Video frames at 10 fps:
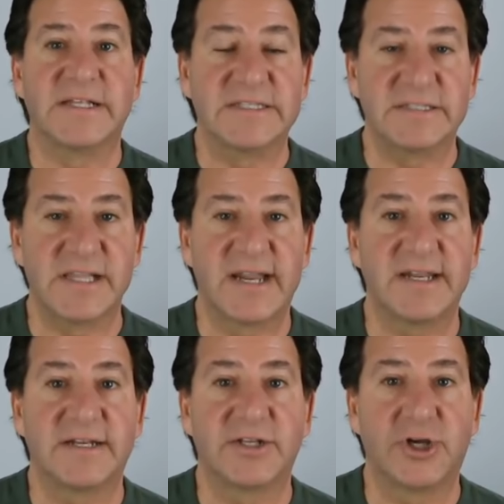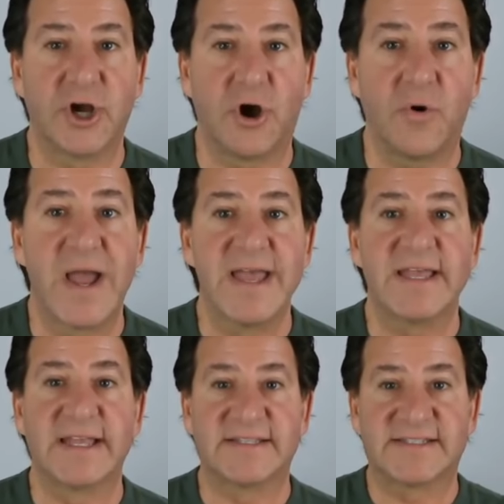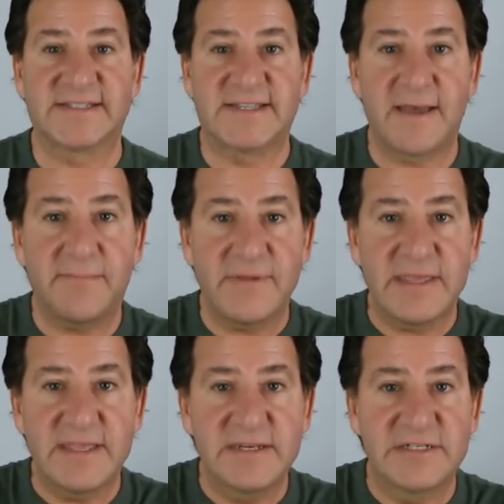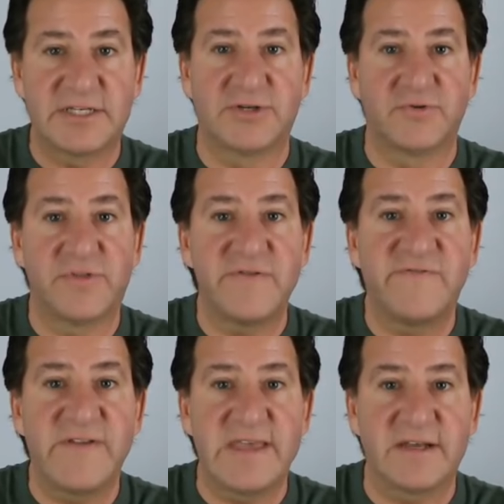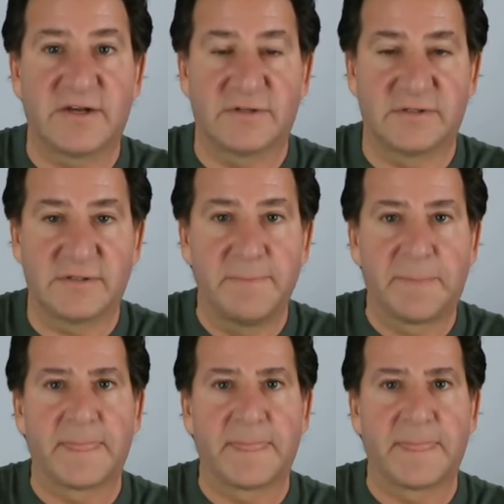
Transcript: let it go, and step into the vehicle,